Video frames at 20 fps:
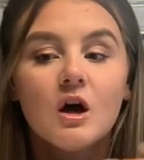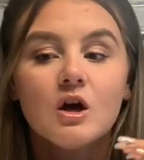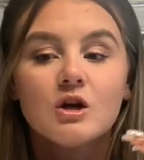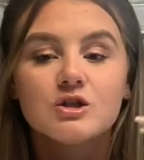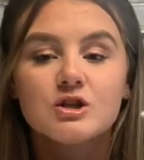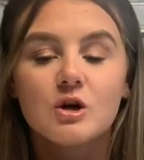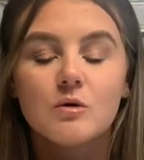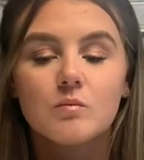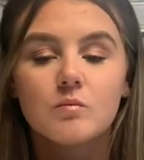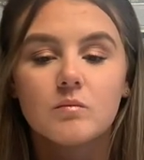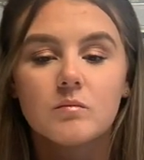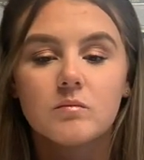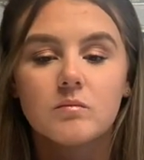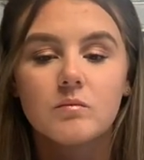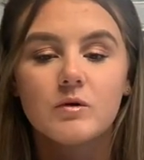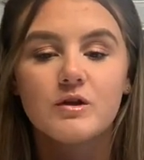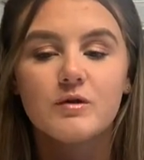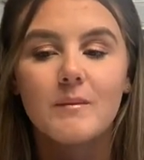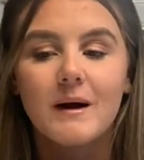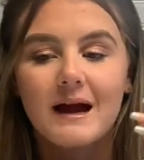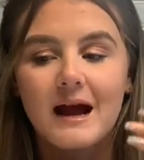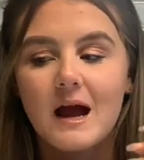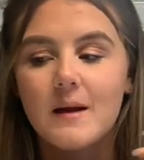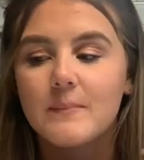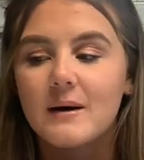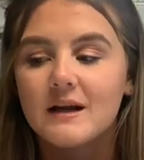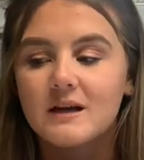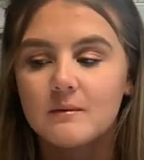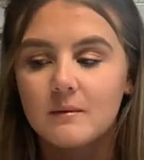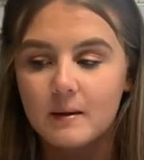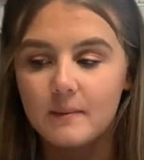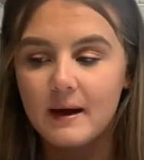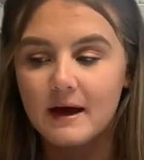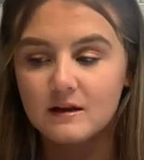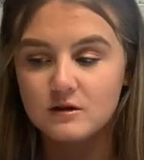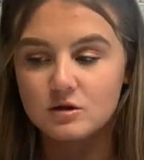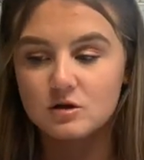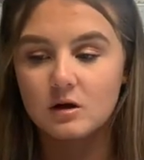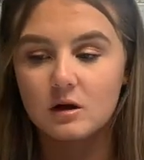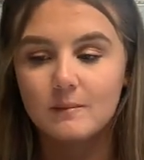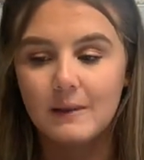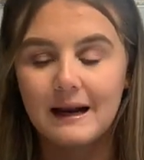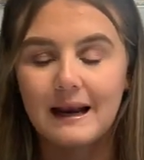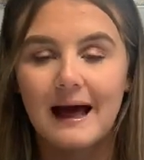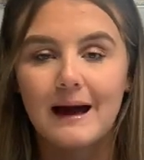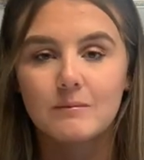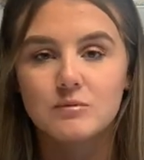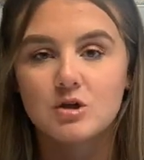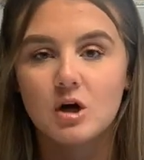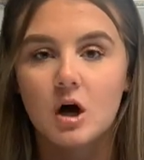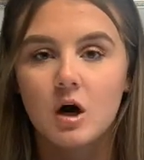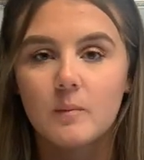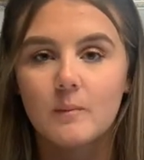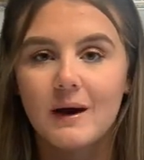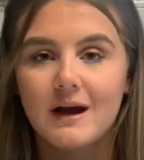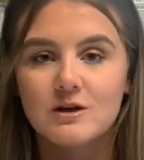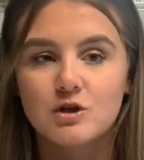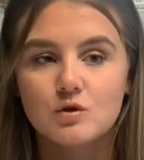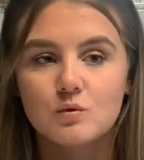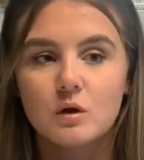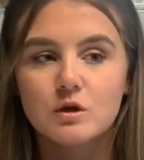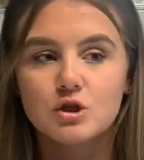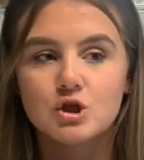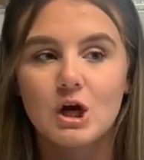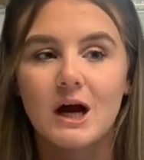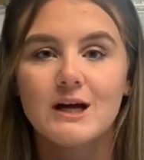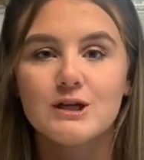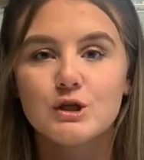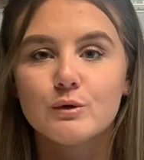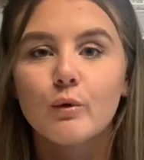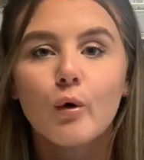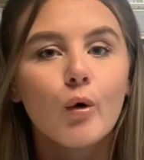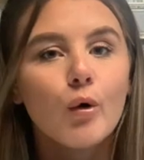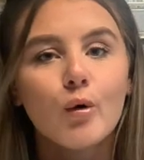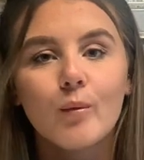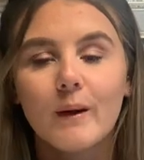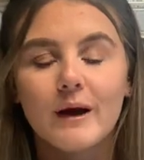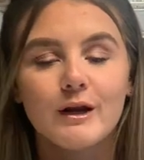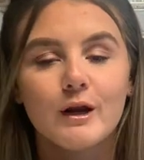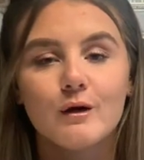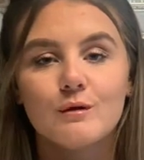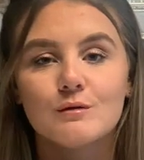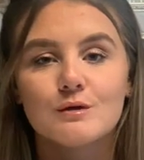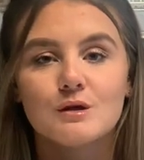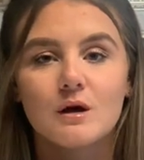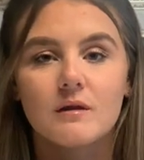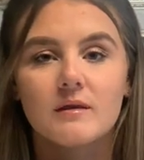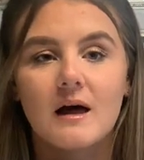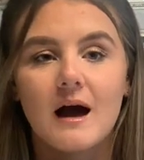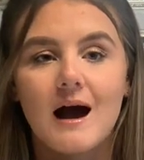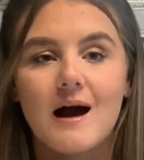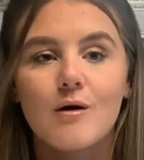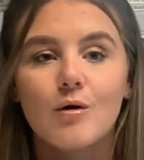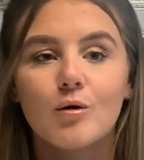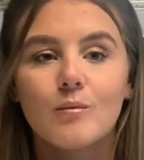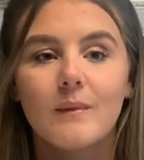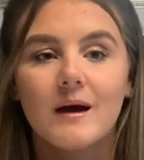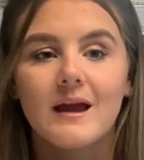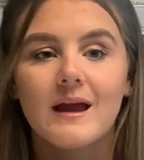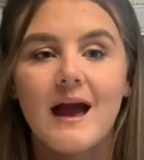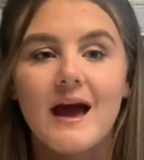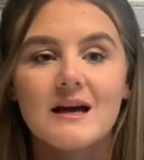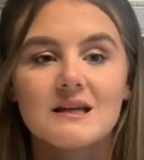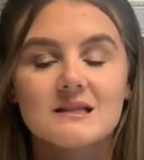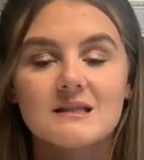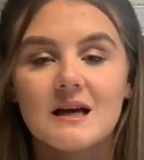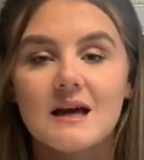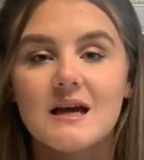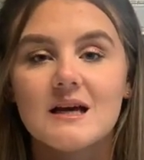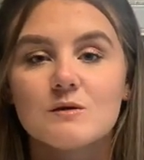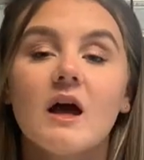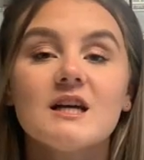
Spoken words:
So with my iPad and my pencil and my laptop, I just want to try and do all my notes on that, all my essays,